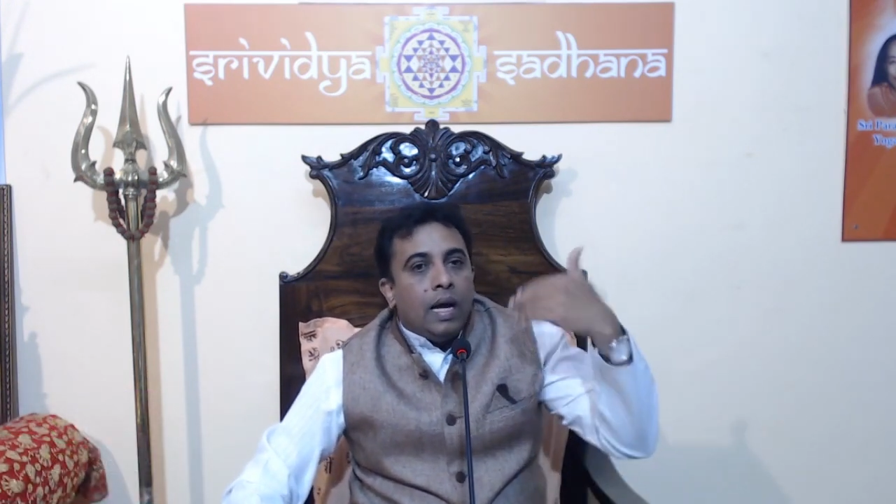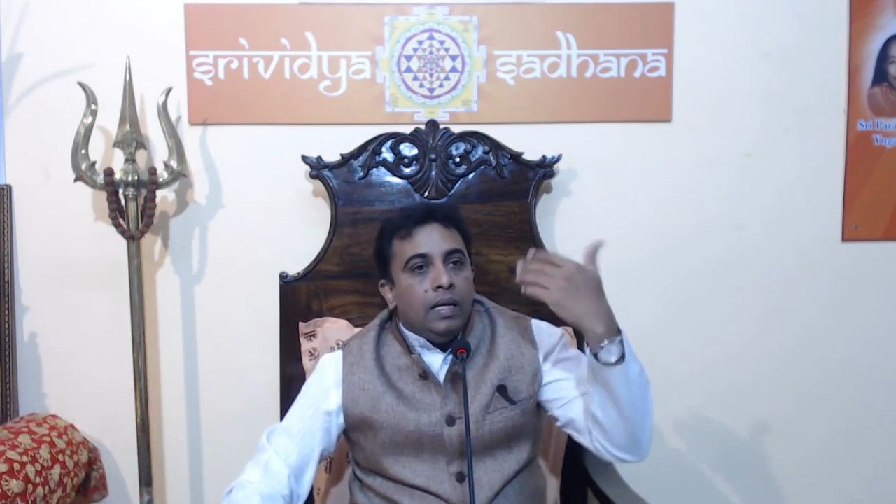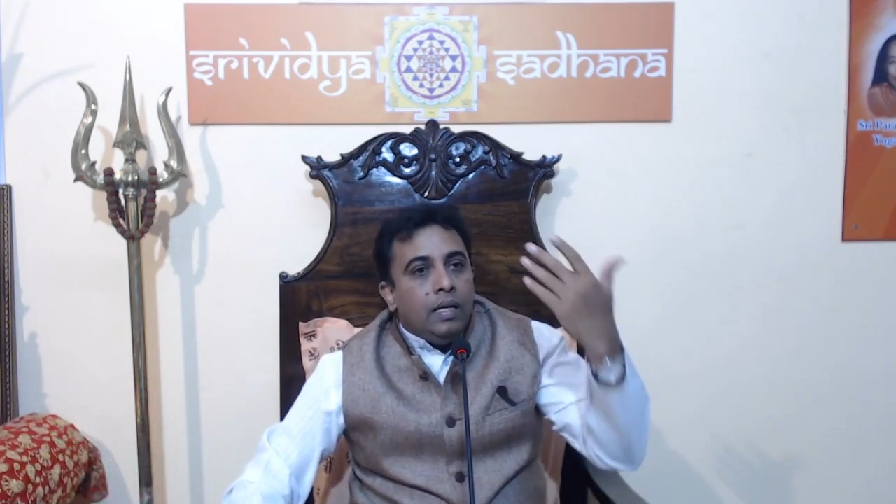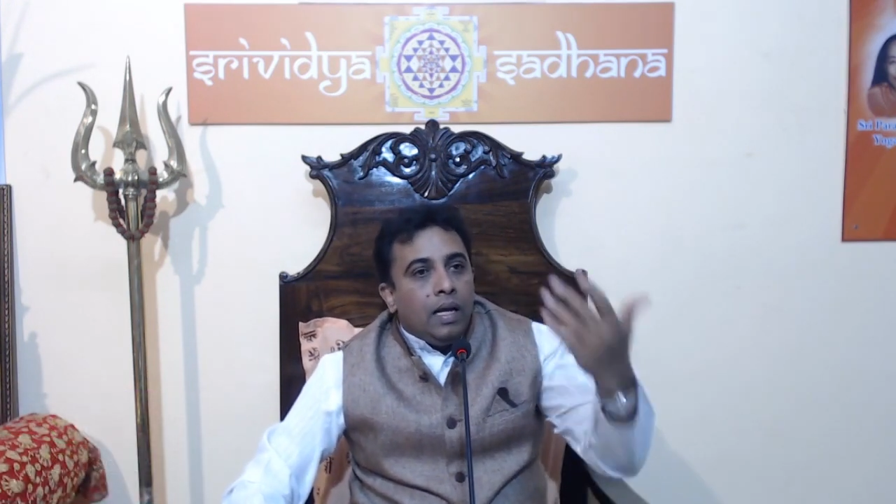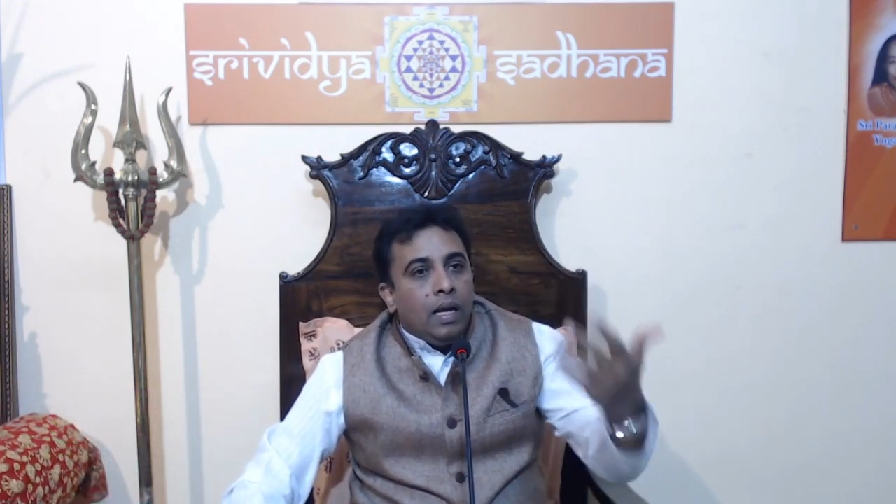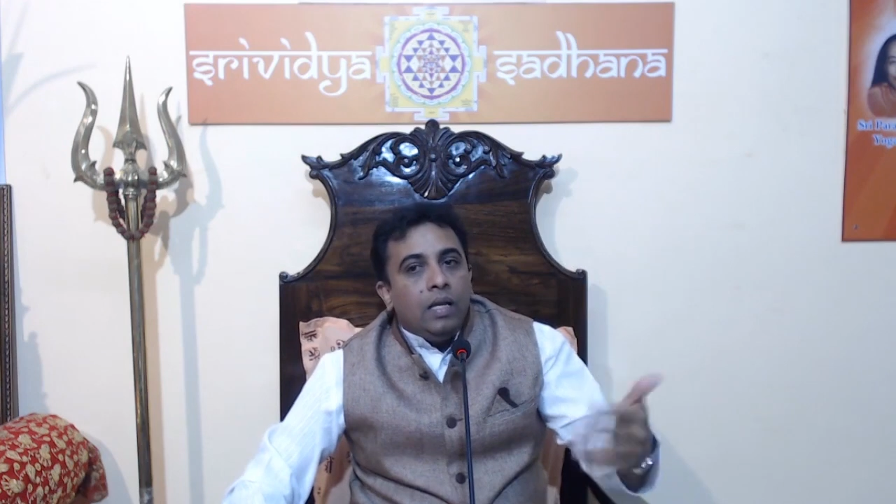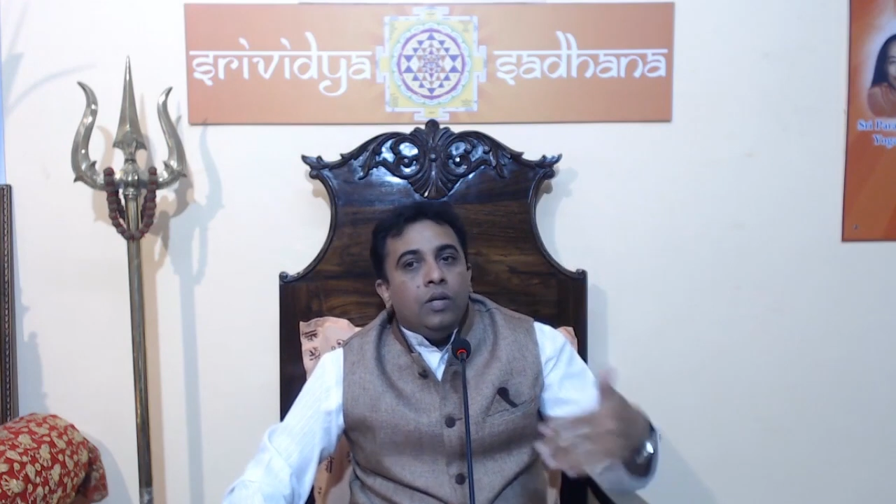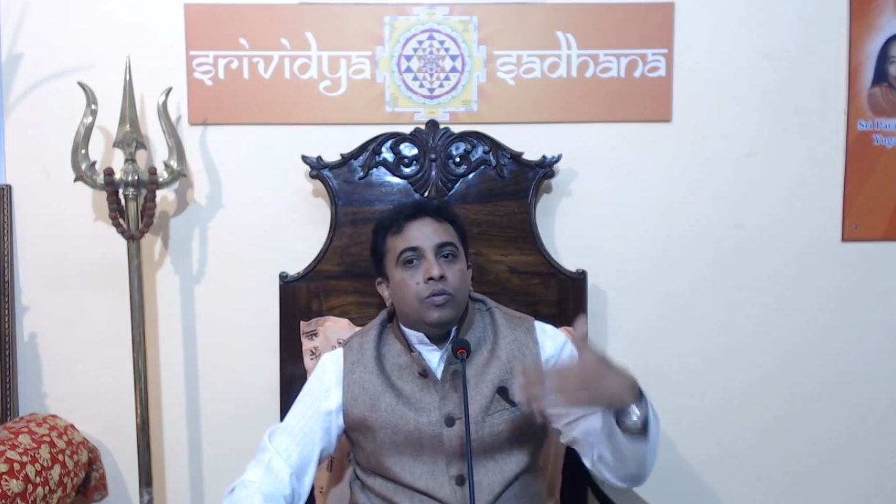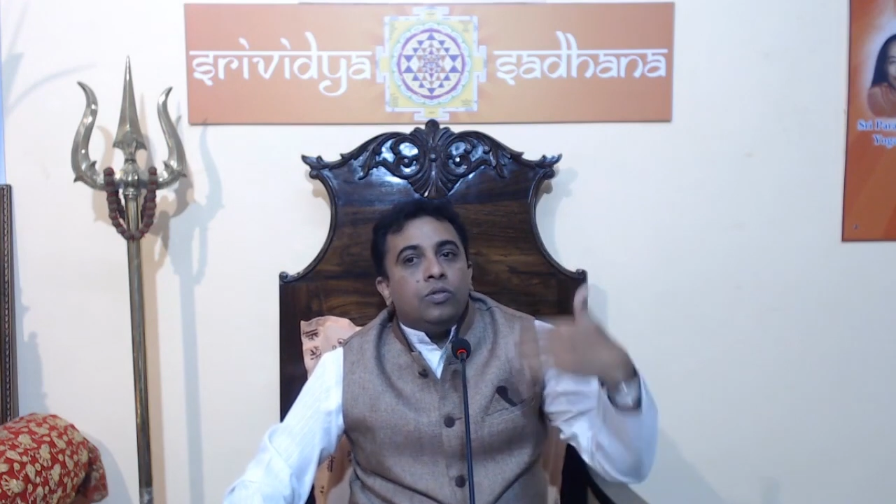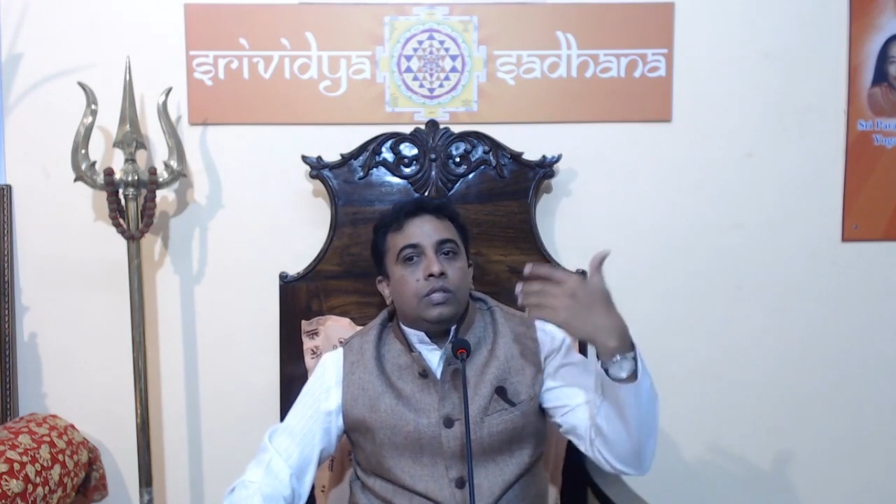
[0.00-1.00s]
until
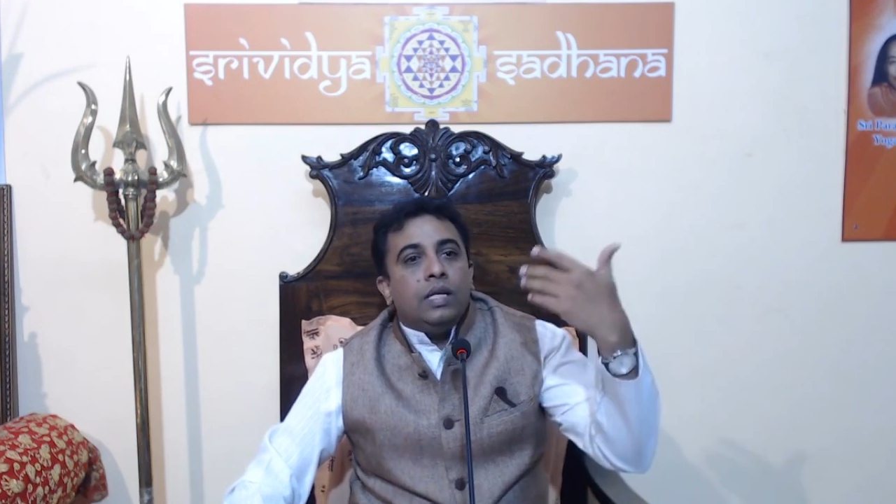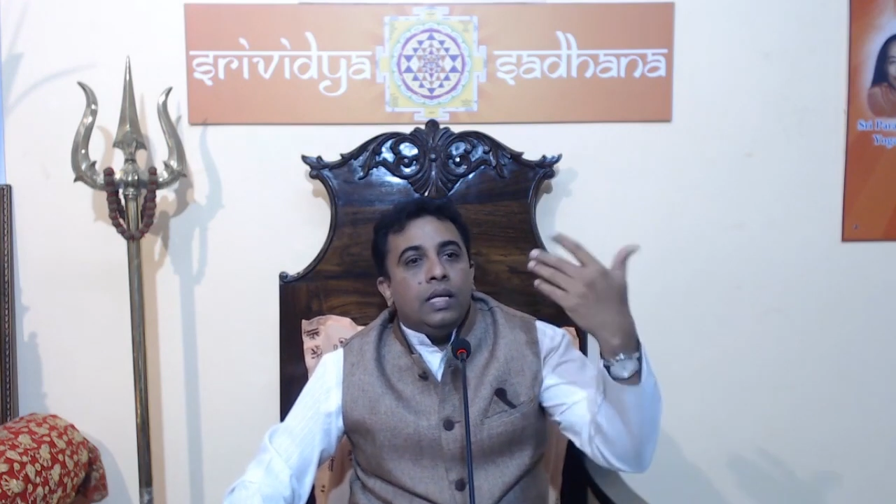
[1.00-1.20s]
you see